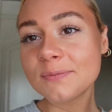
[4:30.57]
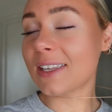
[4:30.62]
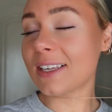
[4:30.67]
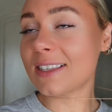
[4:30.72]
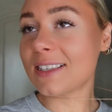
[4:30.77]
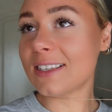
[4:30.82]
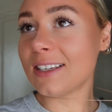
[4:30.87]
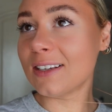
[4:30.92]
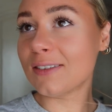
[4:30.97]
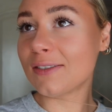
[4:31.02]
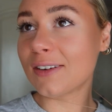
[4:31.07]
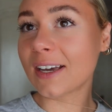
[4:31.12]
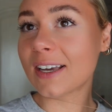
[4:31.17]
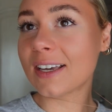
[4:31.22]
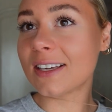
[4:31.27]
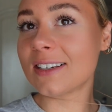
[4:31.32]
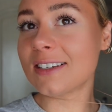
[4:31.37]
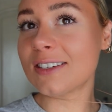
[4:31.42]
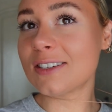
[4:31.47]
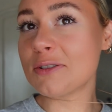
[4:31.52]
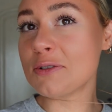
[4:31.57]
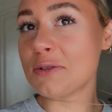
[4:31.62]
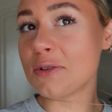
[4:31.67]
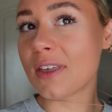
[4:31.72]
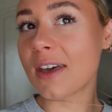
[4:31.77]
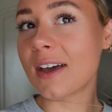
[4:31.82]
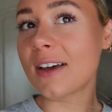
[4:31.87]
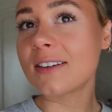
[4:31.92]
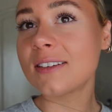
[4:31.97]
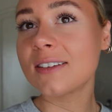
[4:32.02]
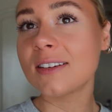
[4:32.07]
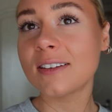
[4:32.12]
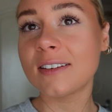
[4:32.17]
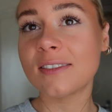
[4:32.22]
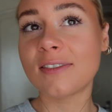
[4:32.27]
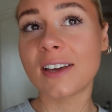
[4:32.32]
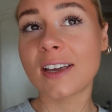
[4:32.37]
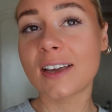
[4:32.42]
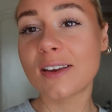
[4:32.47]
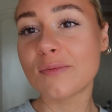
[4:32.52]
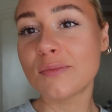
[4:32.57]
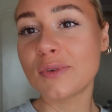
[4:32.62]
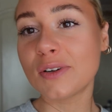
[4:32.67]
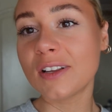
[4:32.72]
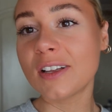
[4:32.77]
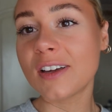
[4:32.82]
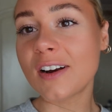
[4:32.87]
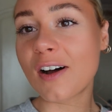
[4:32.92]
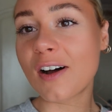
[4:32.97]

Let's see if I can do that, if I can pull it